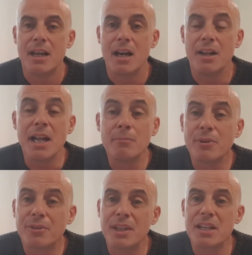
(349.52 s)
a number
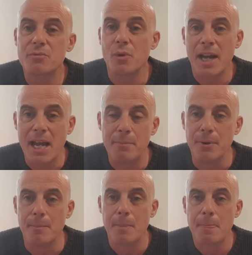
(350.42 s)
of things will
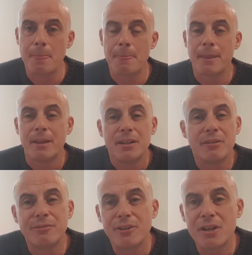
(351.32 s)
happen. The
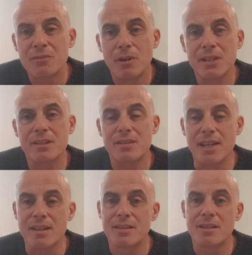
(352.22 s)
first one is
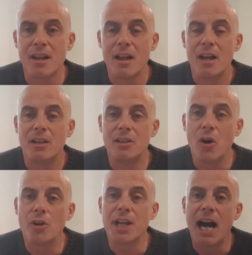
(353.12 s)
this
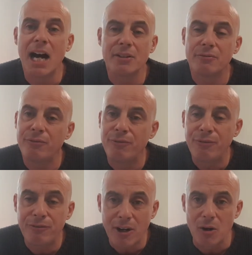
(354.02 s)
God
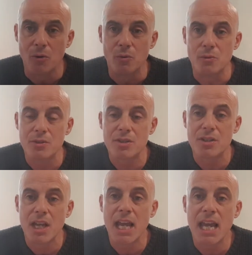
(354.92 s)

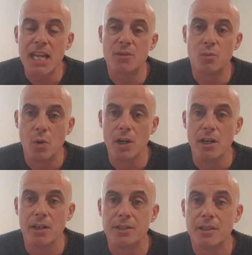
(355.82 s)
unfolds his
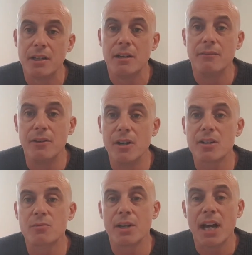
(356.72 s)
word,
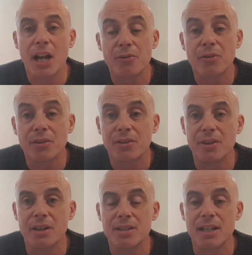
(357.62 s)
verse
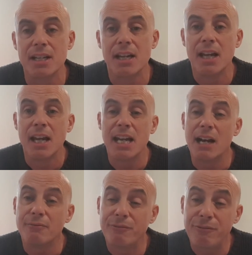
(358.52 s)
130. He
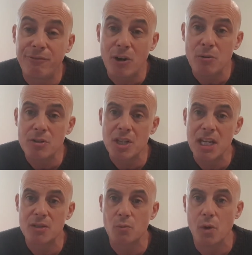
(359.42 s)
unfolds
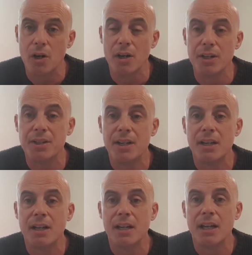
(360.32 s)
his word,
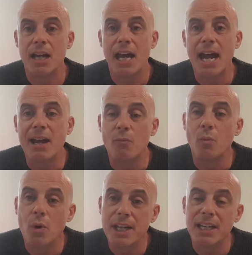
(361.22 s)
and
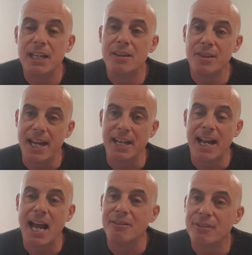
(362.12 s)
we then have